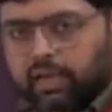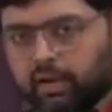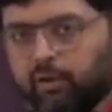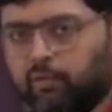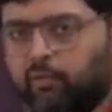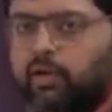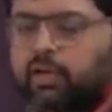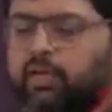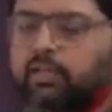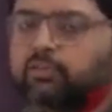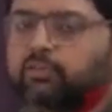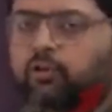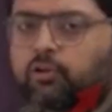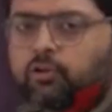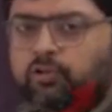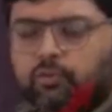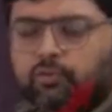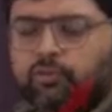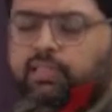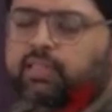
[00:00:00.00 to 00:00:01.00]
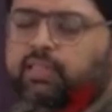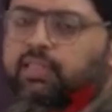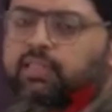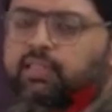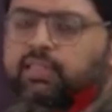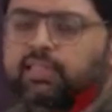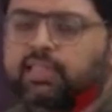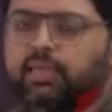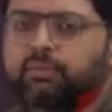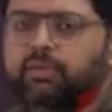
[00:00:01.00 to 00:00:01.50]
avoidance also we take
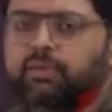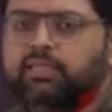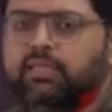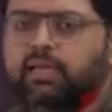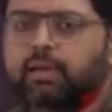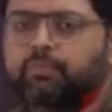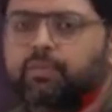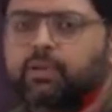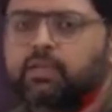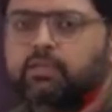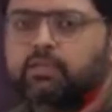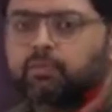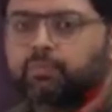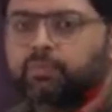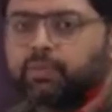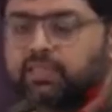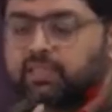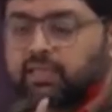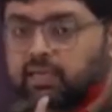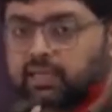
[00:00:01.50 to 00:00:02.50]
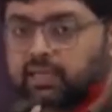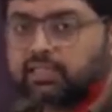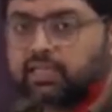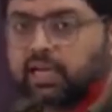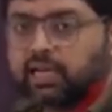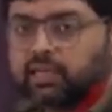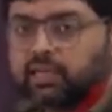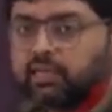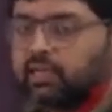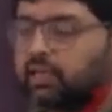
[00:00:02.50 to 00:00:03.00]
the same example. So please
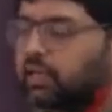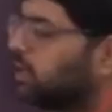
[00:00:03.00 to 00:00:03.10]
understand it